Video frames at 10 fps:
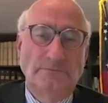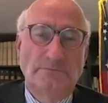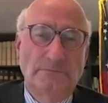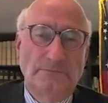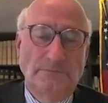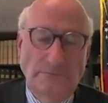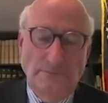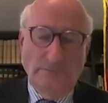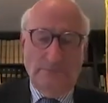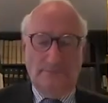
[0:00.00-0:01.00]

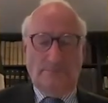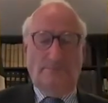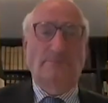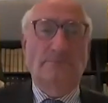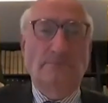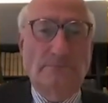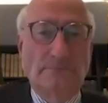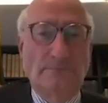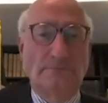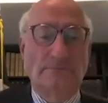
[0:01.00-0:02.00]

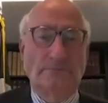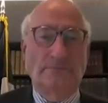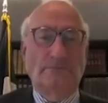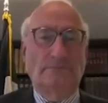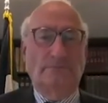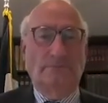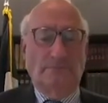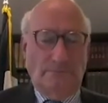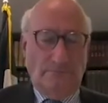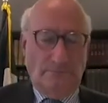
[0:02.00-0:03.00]

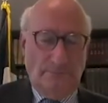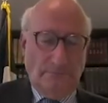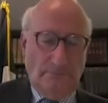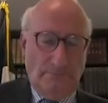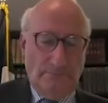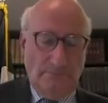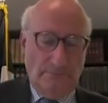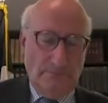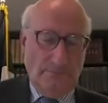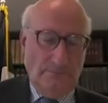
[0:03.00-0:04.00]

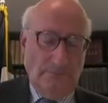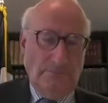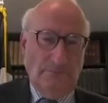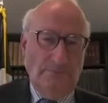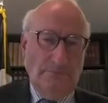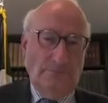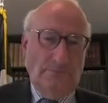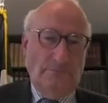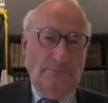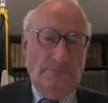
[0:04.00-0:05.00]

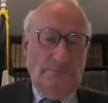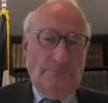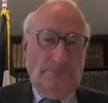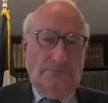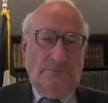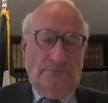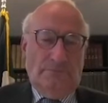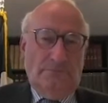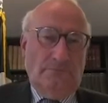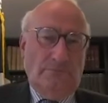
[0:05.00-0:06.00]

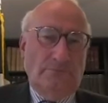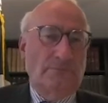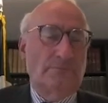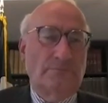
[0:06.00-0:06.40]
No words are spoken by the person on screen.